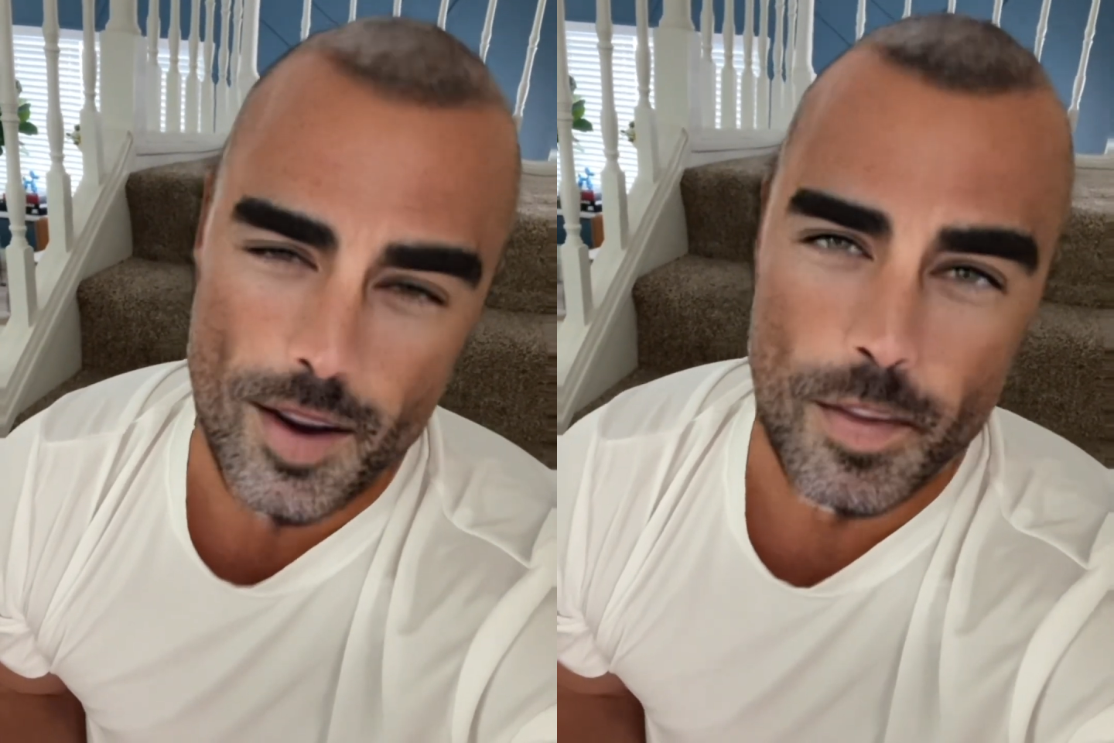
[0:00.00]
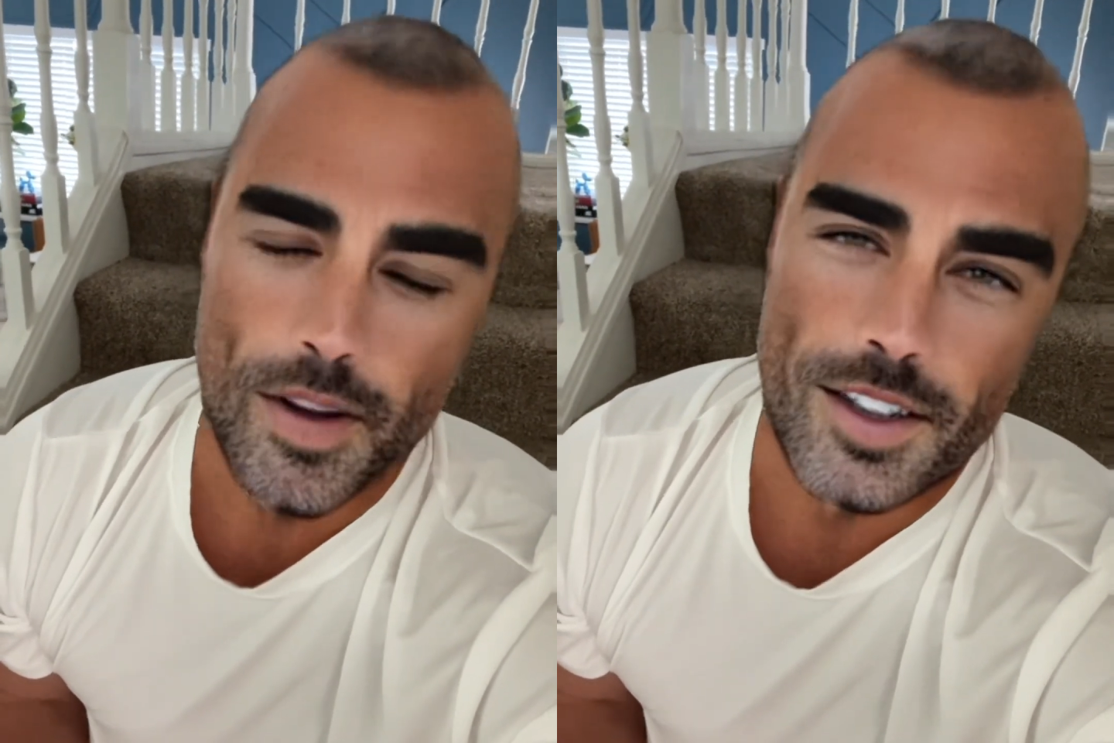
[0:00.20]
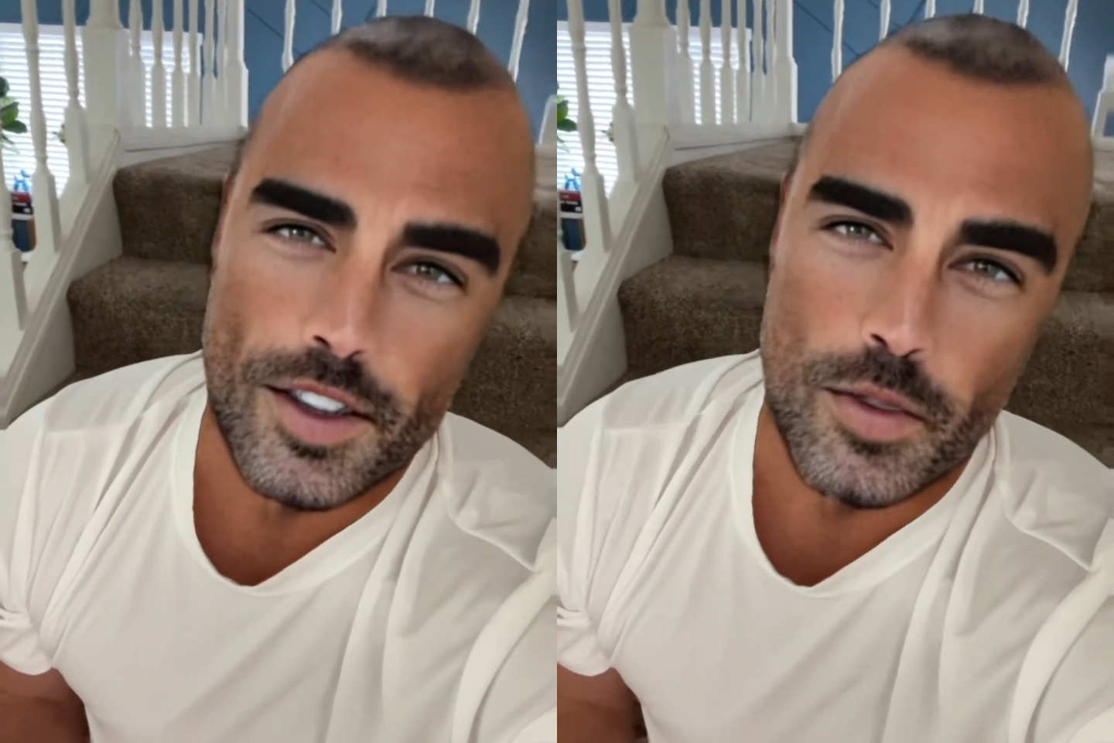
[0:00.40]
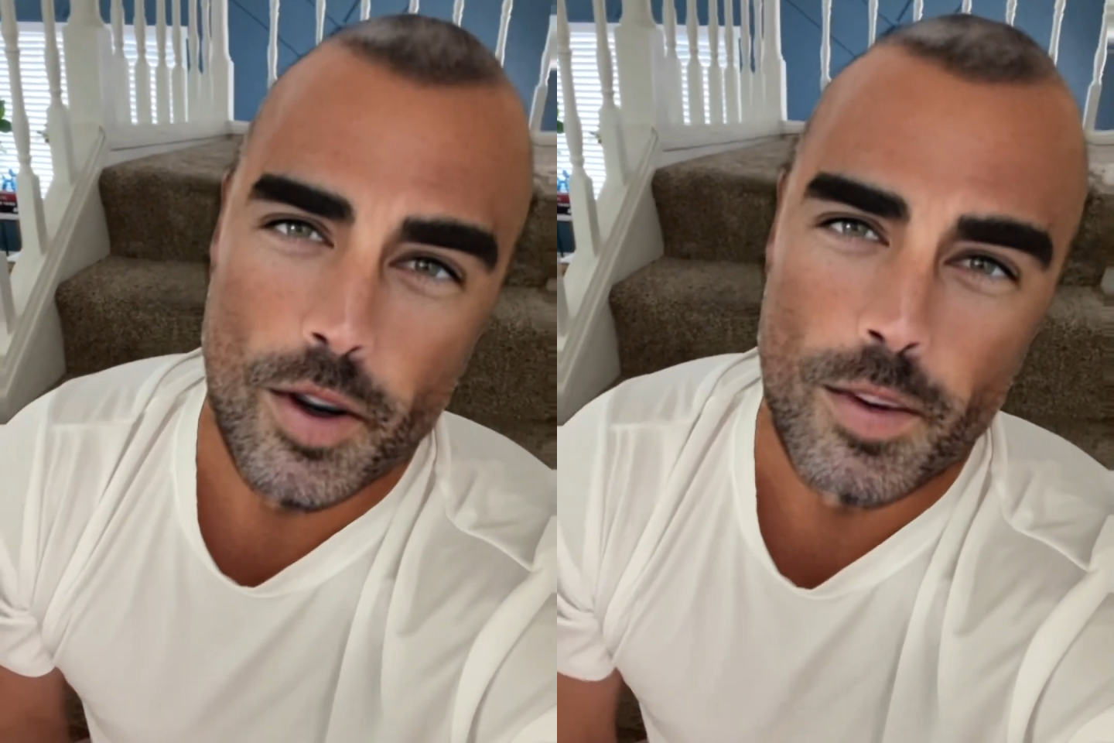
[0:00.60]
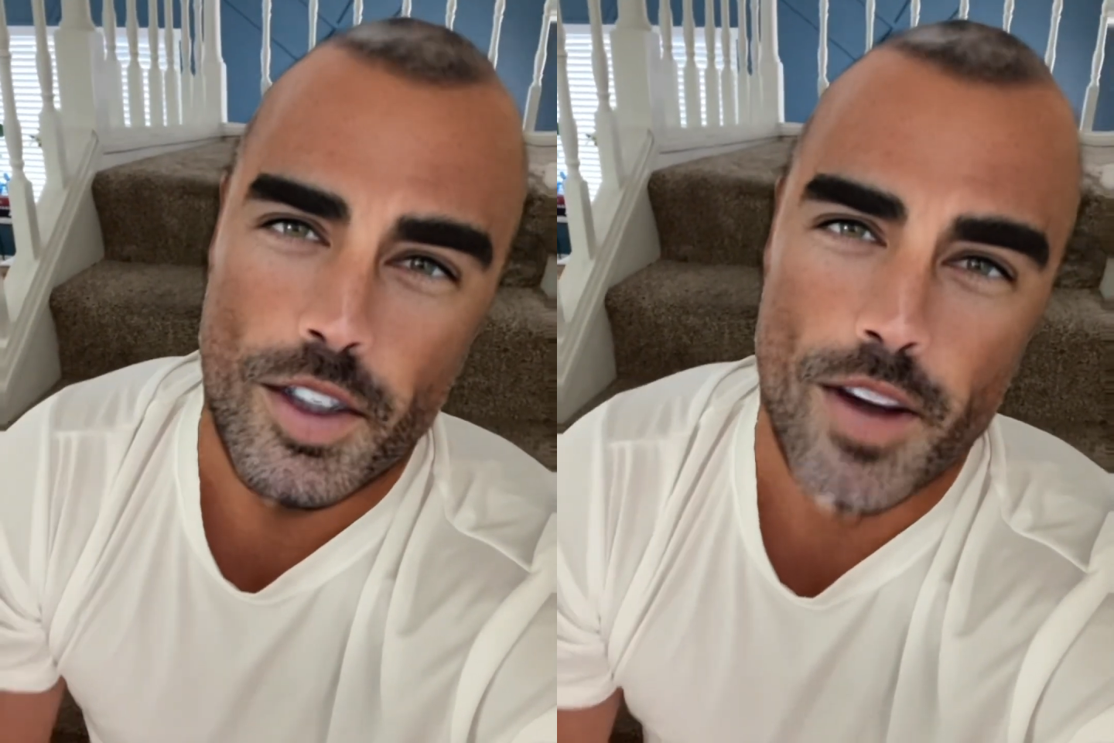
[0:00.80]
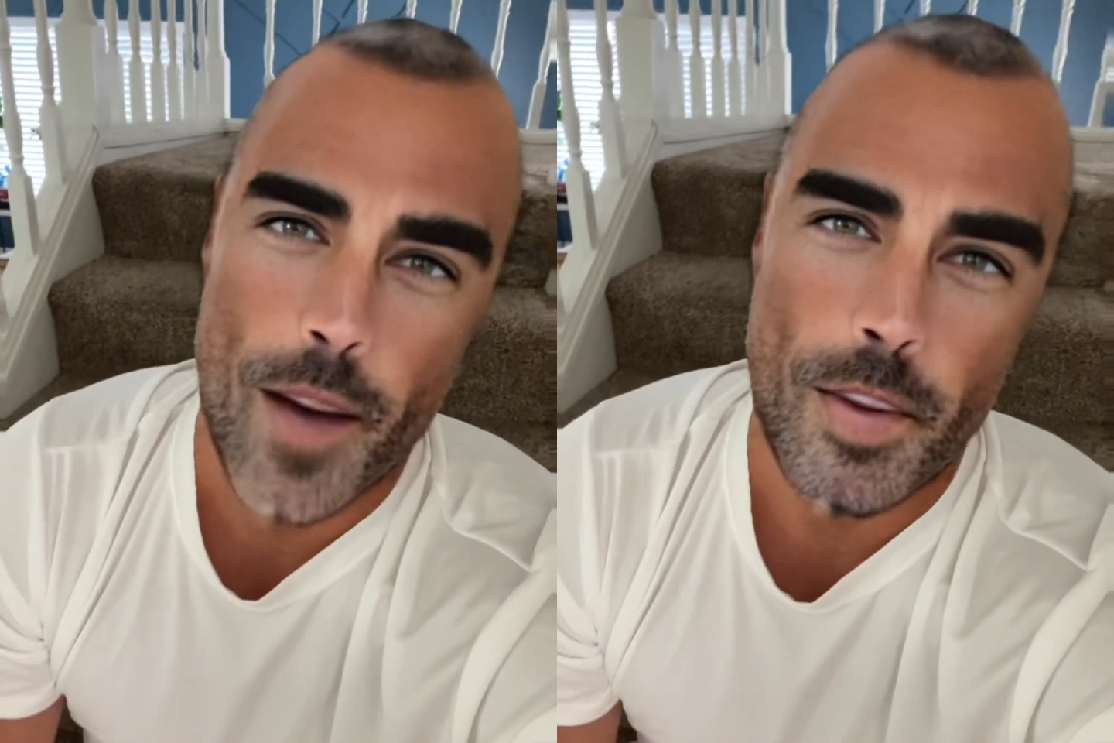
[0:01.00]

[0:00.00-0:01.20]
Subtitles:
But just want to wish you a happy